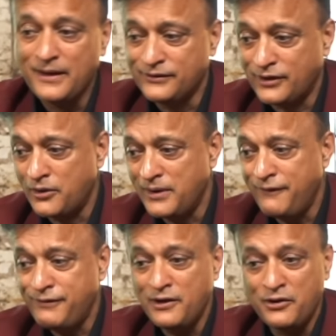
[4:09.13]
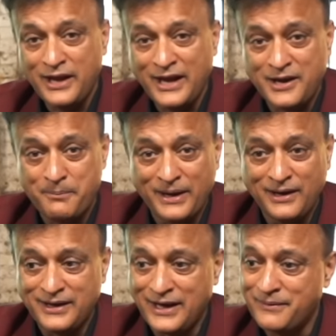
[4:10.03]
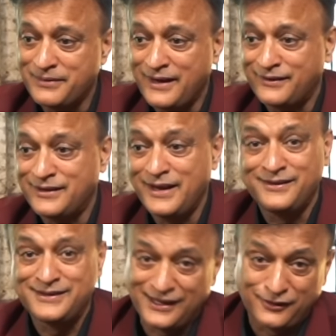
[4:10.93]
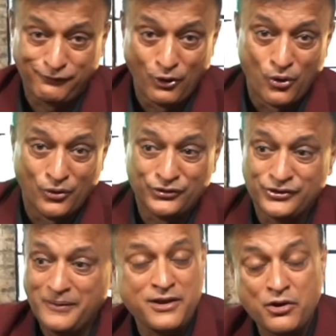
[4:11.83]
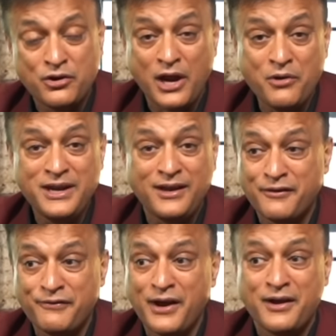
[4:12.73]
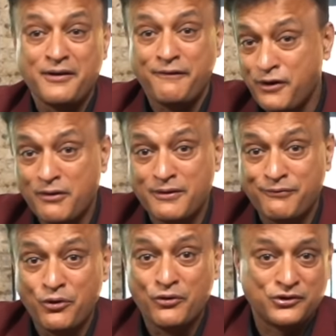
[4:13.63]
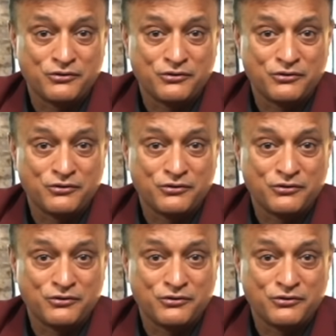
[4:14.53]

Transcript: So if you're looking at a building that's, say, 6 floors, you could only convert a few of the floors to